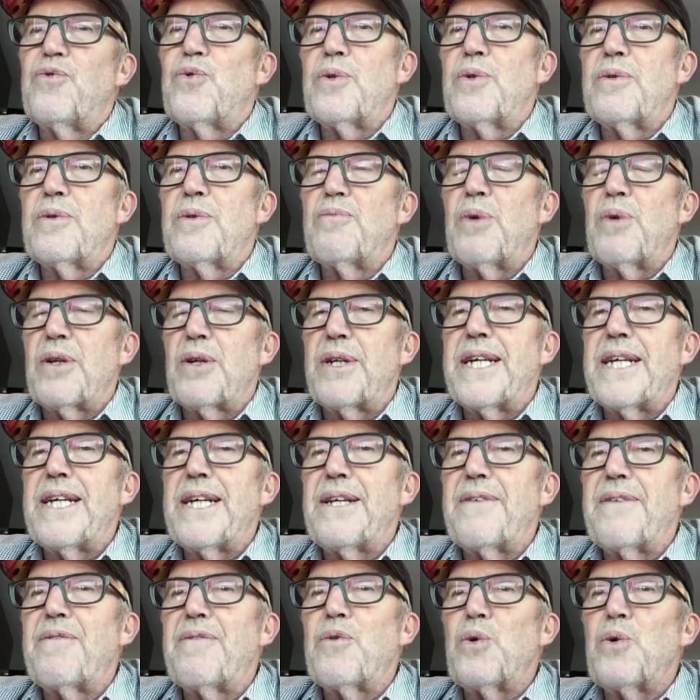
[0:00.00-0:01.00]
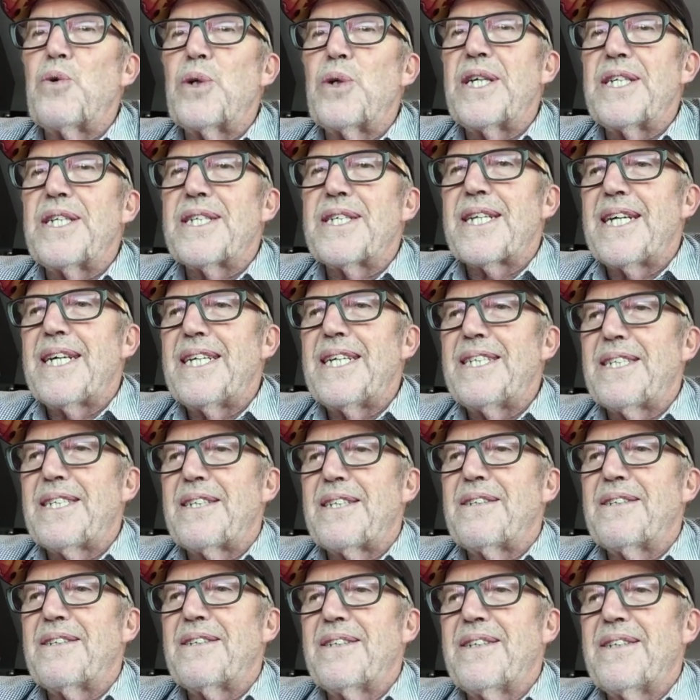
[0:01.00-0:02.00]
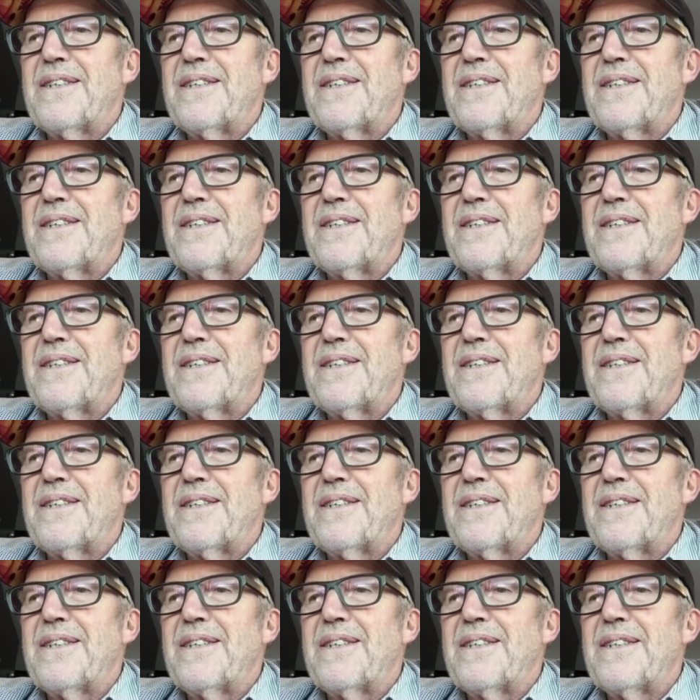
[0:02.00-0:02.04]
nearly 4 years later.